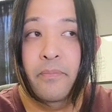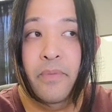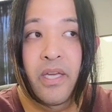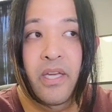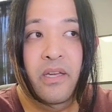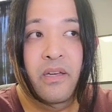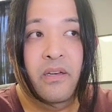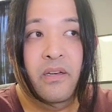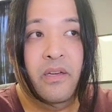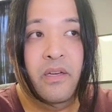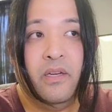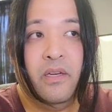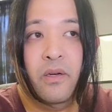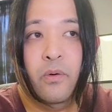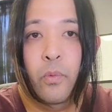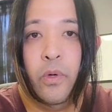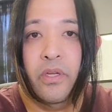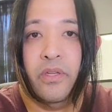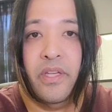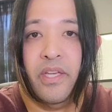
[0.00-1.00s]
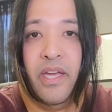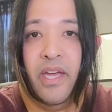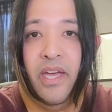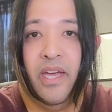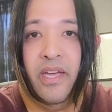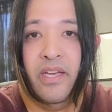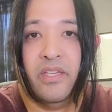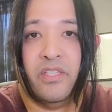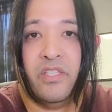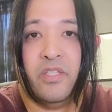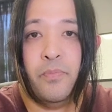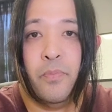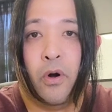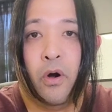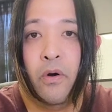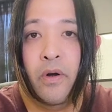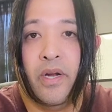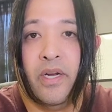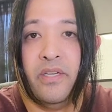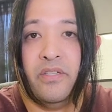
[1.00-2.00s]
me, wielding a
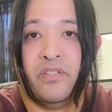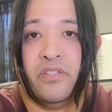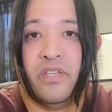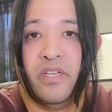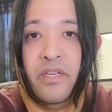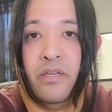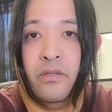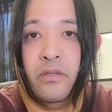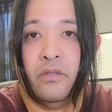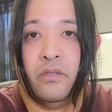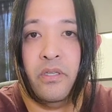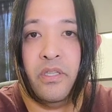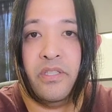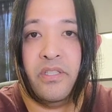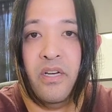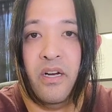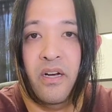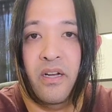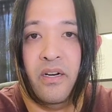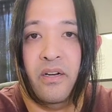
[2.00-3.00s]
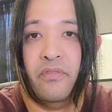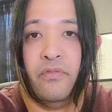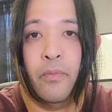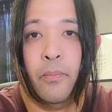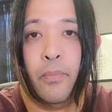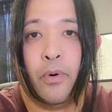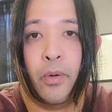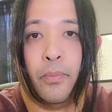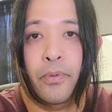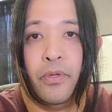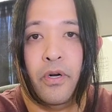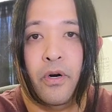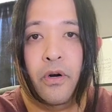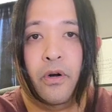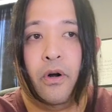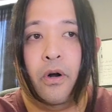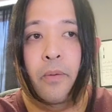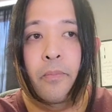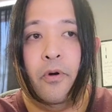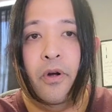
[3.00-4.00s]
sparring steel katana from Purple Heart
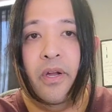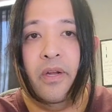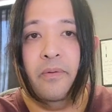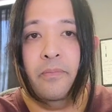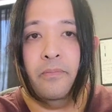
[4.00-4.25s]
Armory.